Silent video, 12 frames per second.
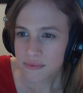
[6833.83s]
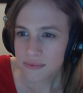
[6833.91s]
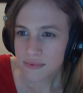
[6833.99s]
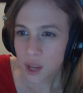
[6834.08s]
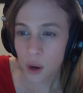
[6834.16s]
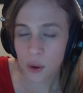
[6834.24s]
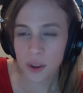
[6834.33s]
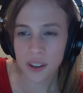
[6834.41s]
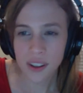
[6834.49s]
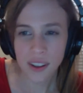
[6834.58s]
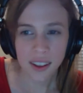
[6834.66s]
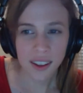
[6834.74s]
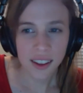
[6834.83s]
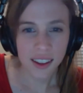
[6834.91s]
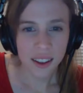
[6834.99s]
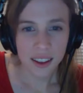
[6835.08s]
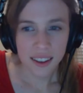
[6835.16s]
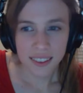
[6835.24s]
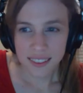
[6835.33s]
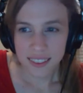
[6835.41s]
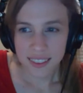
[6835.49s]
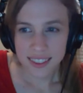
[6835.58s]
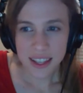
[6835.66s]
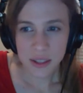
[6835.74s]
Oh,
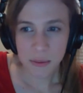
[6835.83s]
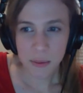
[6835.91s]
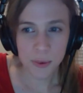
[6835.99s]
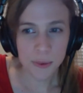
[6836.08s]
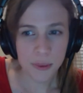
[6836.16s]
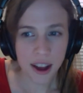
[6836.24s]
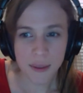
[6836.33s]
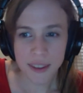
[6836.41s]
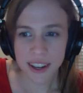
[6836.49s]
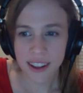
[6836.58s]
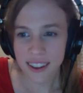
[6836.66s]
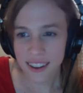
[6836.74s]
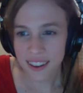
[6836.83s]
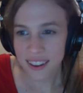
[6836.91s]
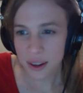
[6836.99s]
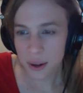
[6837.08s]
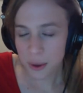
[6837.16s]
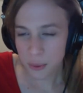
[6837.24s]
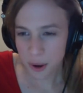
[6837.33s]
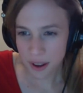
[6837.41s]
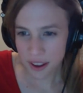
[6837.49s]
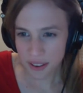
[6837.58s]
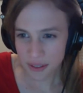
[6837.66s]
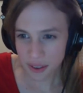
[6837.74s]
sounds brutal, Muhammad. I don't know
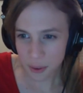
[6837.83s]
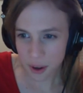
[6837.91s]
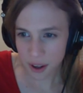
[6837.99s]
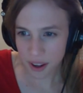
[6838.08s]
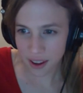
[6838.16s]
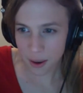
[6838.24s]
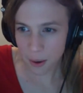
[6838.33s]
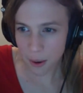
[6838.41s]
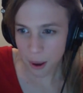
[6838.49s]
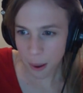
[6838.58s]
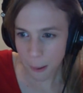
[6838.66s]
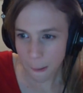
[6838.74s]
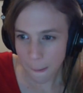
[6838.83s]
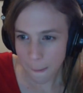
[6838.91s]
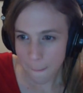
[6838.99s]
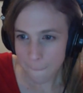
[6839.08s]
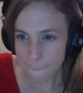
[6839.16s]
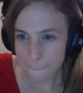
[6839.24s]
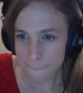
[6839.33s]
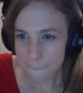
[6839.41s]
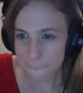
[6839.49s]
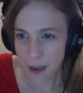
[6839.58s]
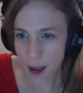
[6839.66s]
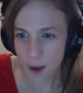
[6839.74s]
if I want to
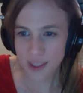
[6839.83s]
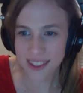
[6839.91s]
post